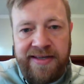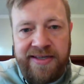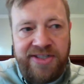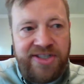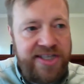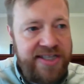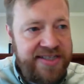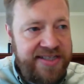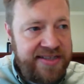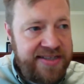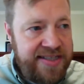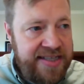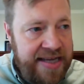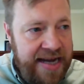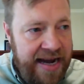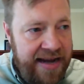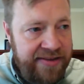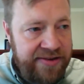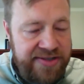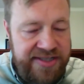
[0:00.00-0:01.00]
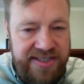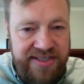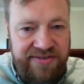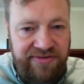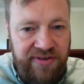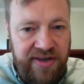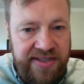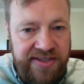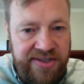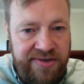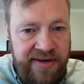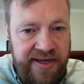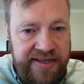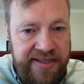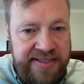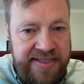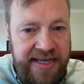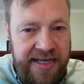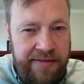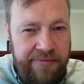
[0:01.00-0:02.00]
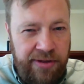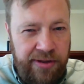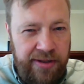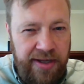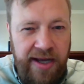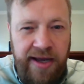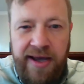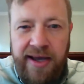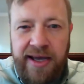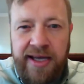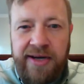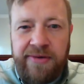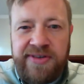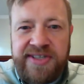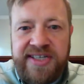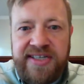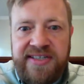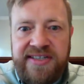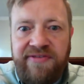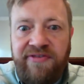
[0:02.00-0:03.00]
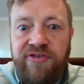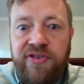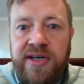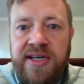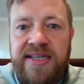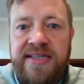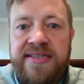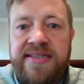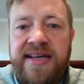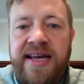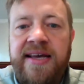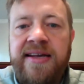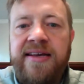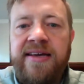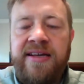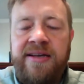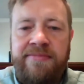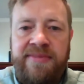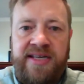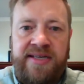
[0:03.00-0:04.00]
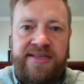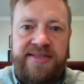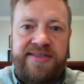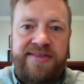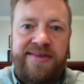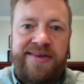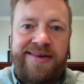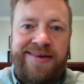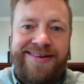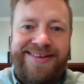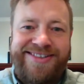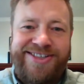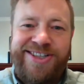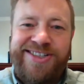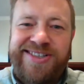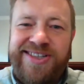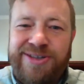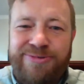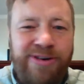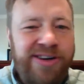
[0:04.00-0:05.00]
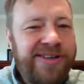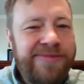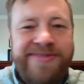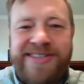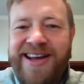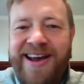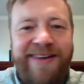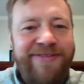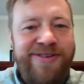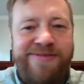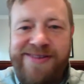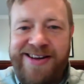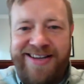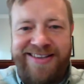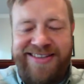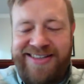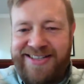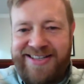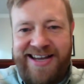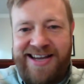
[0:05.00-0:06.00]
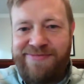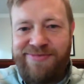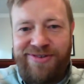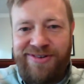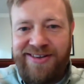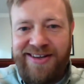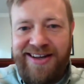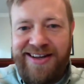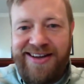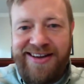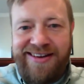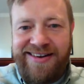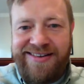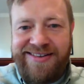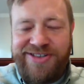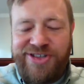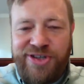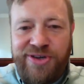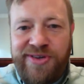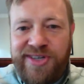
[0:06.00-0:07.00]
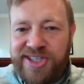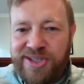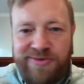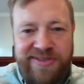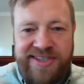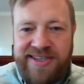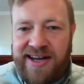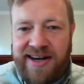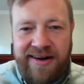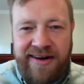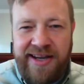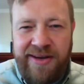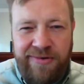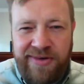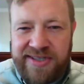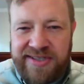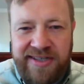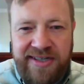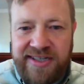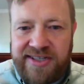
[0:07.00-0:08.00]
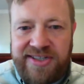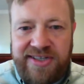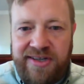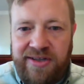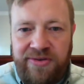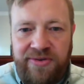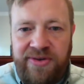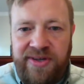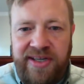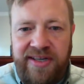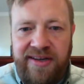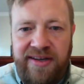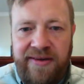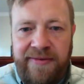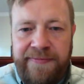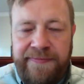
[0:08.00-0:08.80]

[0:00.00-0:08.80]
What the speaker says: Jesus gathers his friends around a table, and it was his friends and enemies. Jesus welcomes everybody to the table. Judas was there. He wasn't excluded.